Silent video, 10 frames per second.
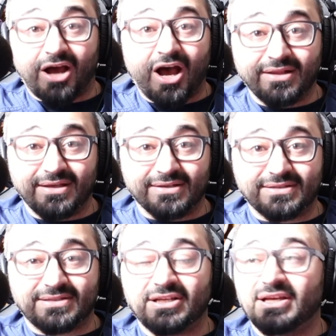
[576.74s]
an
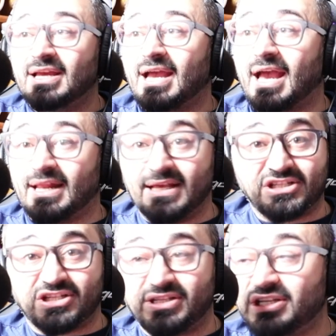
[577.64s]
audience. And he
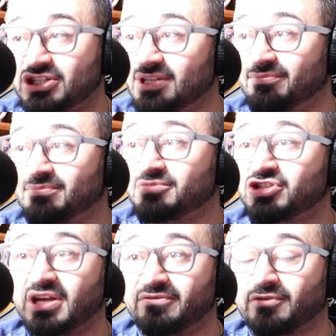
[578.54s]
teach them
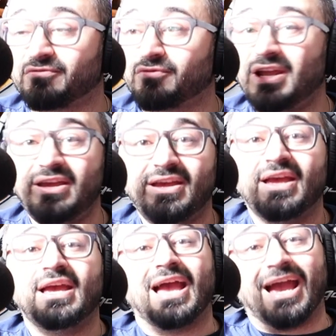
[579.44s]
shit for free.
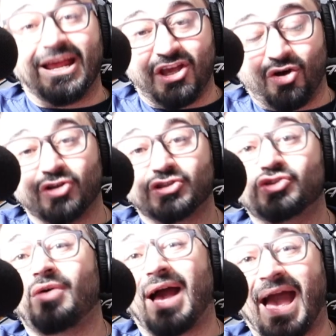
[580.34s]
And he
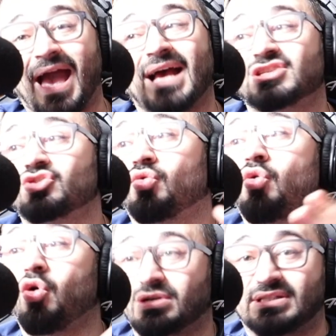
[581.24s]
also has
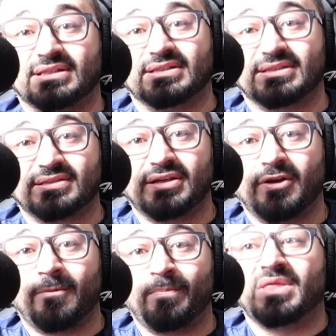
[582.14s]
courses
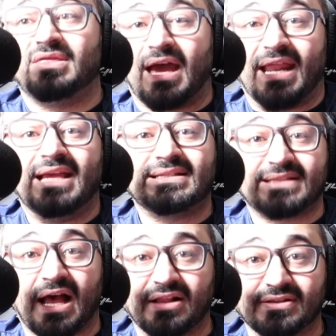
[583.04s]
that he
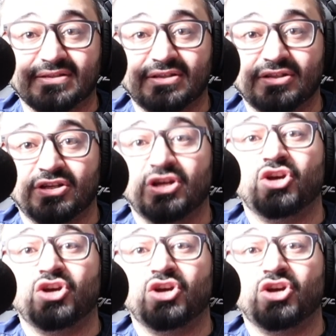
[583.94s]
sells